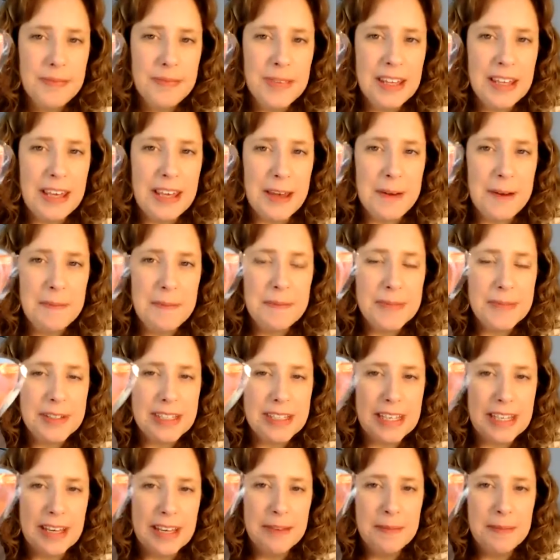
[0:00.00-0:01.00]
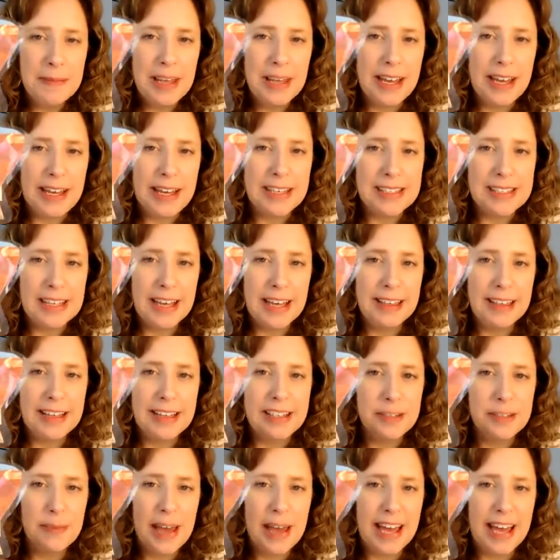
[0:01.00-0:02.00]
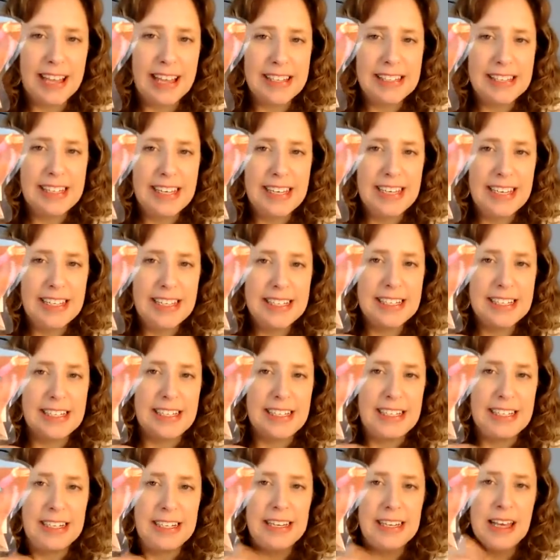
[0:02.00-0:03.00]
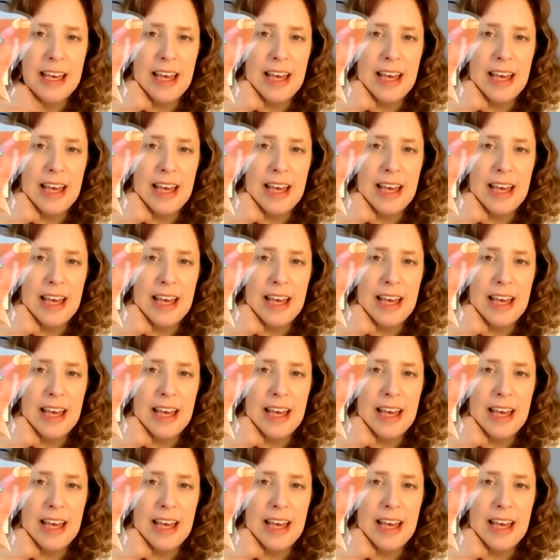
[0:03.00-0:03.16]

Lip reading: Yep, see him? And he's got his bag of seeds, and